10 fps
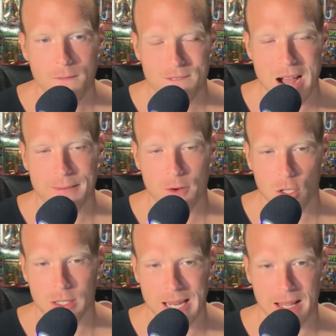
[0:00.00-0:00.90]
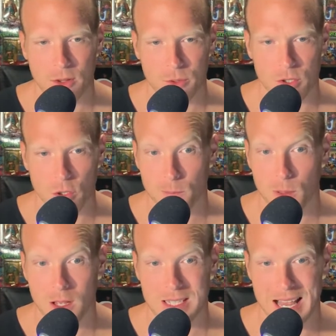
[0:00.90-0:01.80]
500 calorie
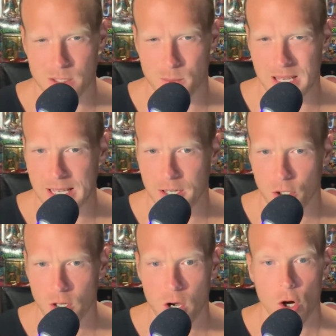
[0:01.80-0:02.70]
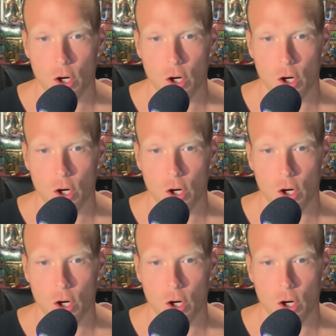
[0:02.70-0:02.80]
surplus as a beginner,